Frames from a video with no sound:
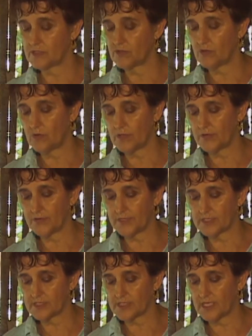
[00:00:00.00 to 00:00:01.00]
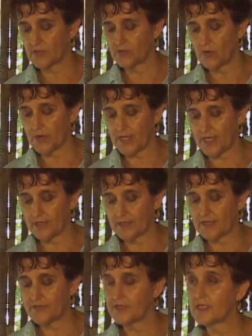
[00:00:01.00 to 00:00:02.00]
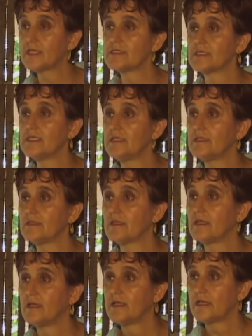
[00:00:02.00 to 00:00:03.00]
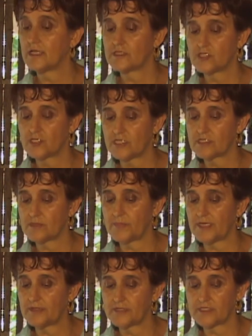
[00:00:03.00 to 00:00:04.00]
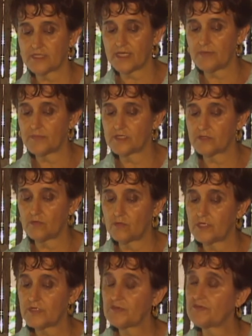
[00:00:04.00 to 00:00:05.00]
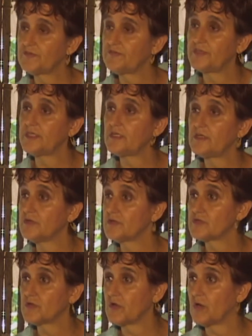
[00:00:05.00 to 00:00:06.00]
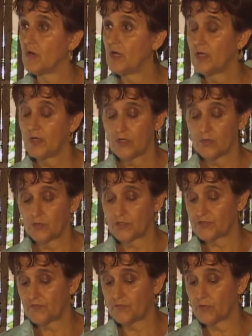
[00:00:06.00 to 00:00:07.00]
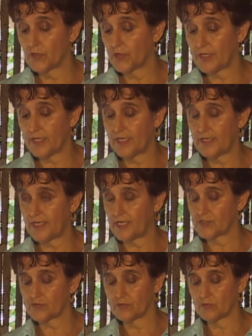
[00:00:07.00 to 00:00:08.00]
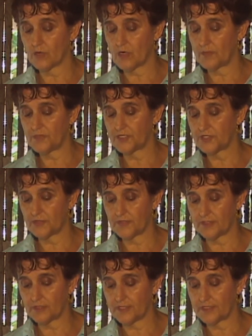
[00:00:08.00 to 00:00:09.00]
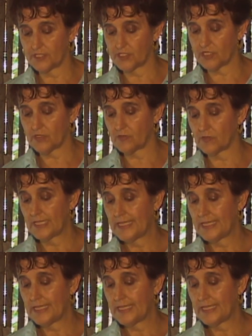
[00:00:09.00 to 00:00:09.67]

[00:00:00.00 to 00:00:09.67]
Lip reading: no other insect, no ant, nothing has eaten it. It's just about the same as it was 15 years ago, which for a natural raw material in the jungle